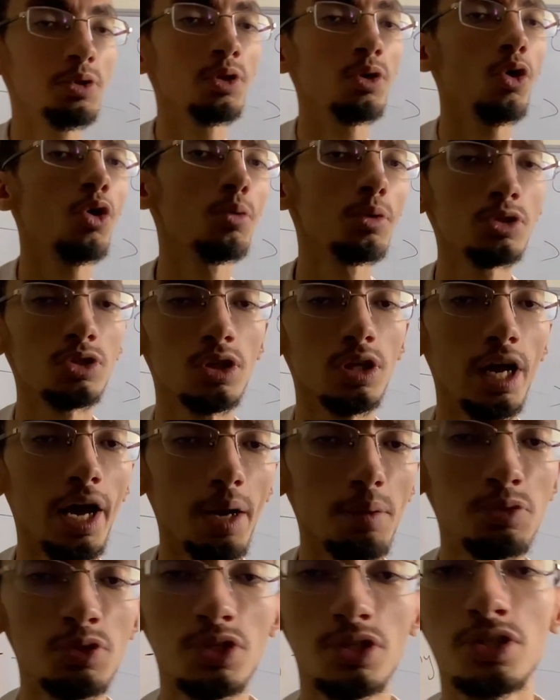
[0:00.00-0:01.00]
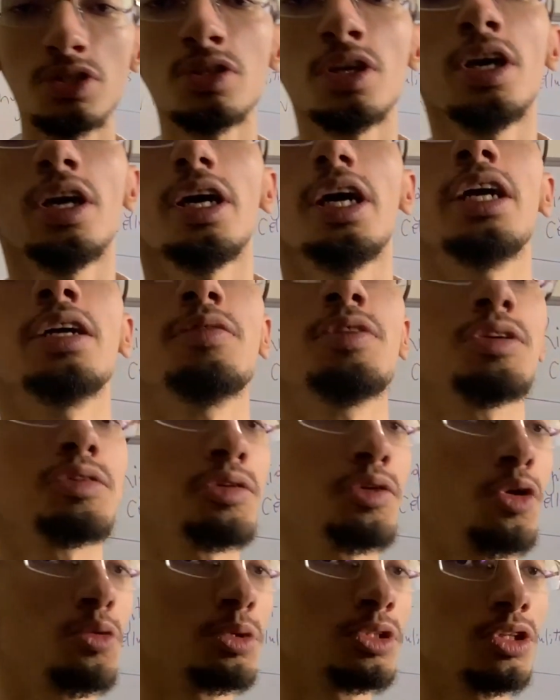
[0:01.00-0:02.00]
an orbital abscess, and if there's an
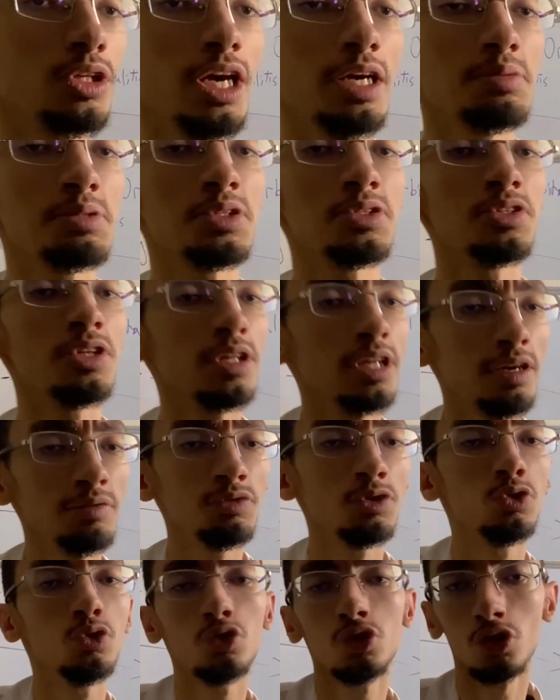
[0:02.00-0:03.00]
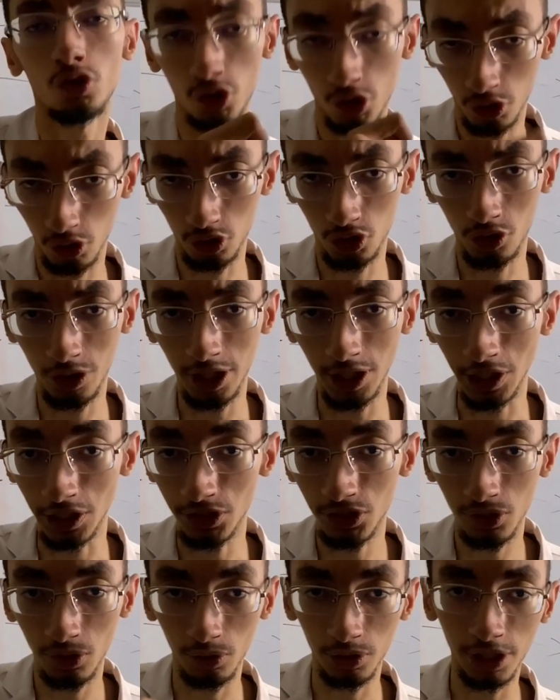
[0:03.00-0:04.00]
orbital abscess, you'll have to do surgical
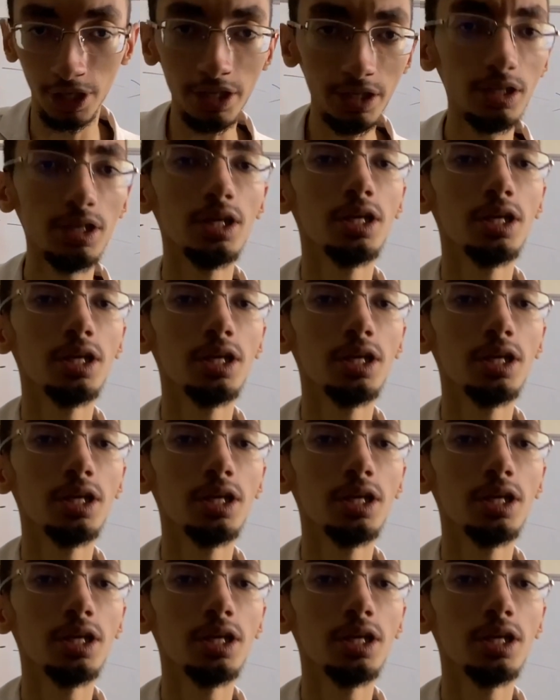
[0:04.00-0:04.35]
drainage, okay?